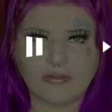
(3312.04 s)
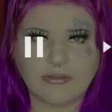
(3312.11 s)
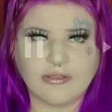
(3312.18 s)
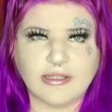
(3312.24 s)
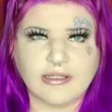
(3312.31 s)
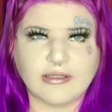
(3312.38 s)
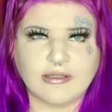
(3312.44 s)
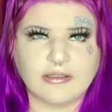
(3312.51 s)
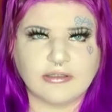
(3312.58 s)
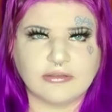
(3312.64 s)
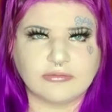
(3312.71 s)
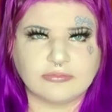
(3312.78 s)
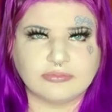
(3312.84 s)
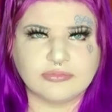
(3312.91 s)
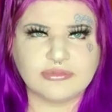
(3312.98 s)
Like,
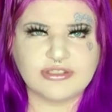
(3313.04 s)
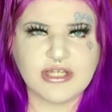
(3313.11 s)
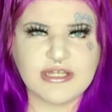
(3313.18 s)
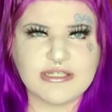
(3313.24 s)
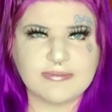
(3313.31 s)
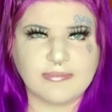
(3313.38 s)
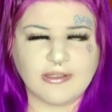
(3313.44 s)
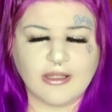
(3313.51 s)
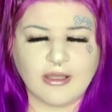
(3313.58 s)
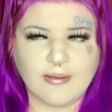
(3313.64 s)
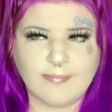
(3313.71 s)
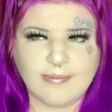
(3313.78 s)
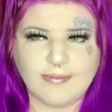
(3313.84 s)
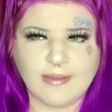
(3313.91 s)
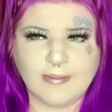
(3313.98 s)
sets me
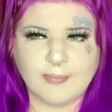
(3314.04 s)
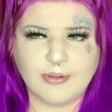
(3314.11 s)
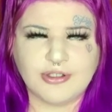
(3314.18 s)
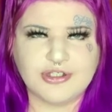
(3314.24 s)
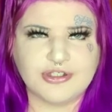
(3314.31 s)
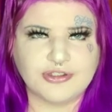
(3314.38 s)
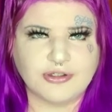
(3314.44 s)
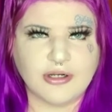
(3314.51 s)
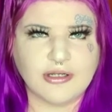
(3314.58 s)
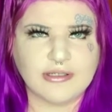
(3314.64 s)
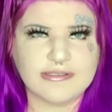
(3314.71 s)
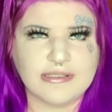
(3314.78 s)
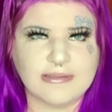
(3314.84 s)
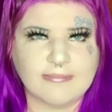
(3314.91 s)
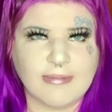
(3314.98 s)
up and, like, puts
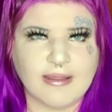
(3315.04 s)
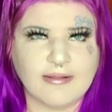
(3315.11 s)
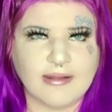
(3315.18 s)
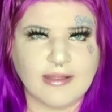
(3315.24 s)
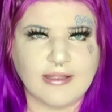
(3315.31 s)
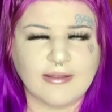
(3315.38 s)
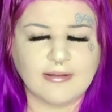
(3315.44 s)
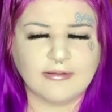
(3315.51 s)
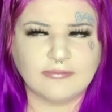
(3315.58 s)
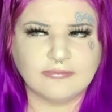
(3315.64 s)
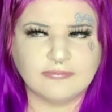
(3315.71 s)
drugs in my, like,